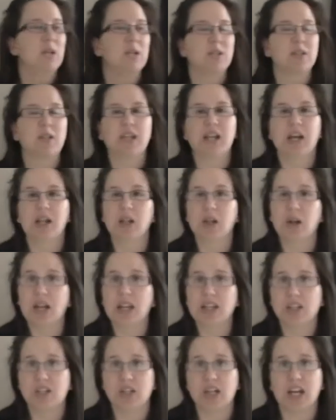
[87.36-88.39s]
So yeah, a lot
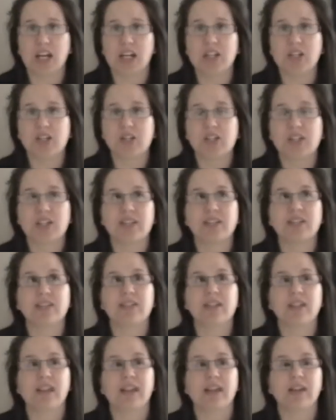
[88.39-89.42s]
has changed
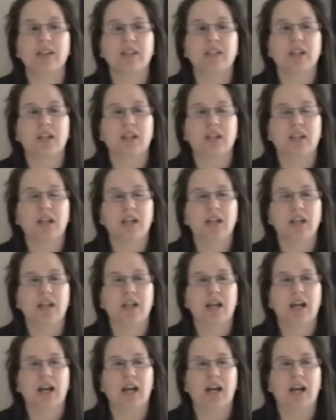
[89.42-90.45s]
since then,
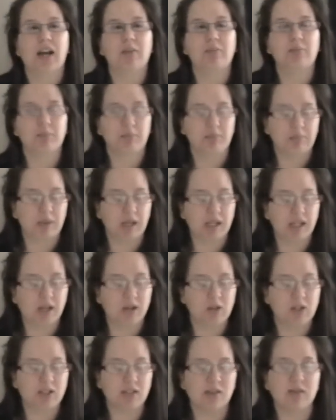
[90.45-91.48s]
but yeah,
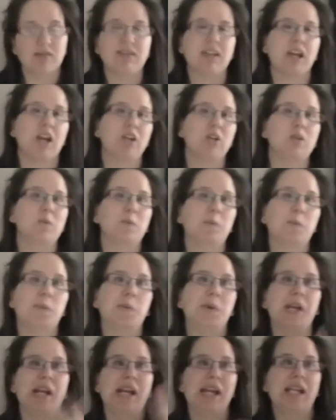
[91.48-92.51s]
I'll just sort of tell you
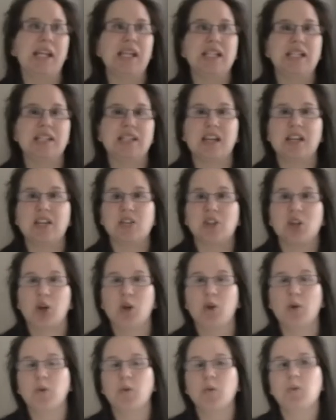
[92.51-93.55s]
where he is at
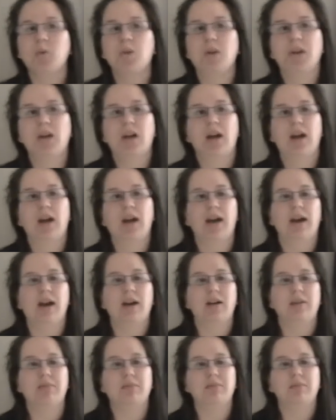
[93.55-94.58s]
2,
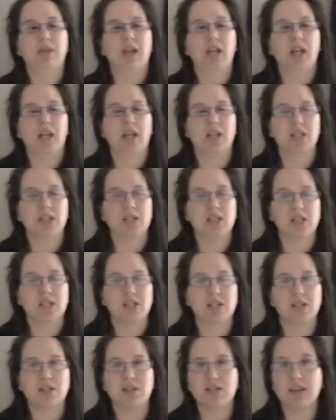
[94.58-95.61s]
and
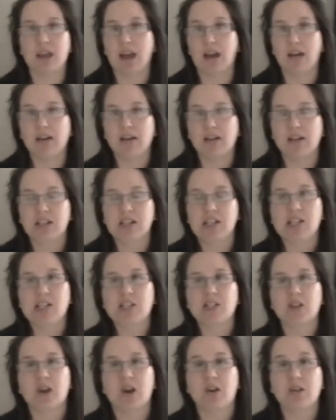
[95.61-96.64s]
yeah,
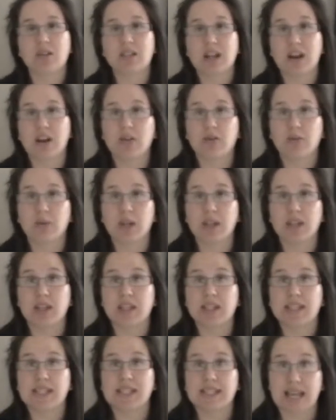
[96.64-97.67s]
so I'll start off
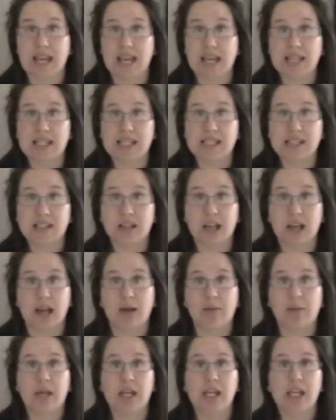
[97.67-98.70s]
with stats.
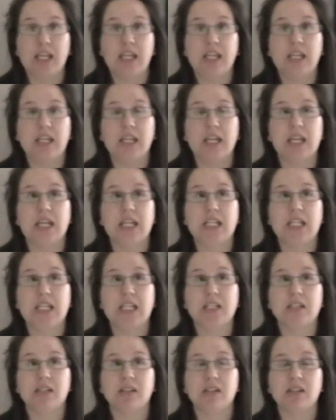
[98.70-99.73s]
He
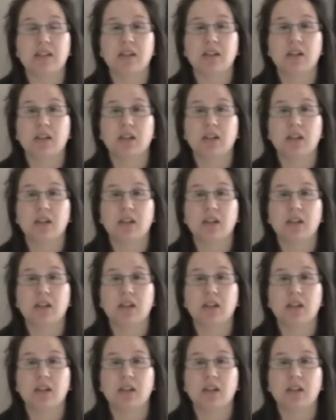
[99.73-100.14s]
is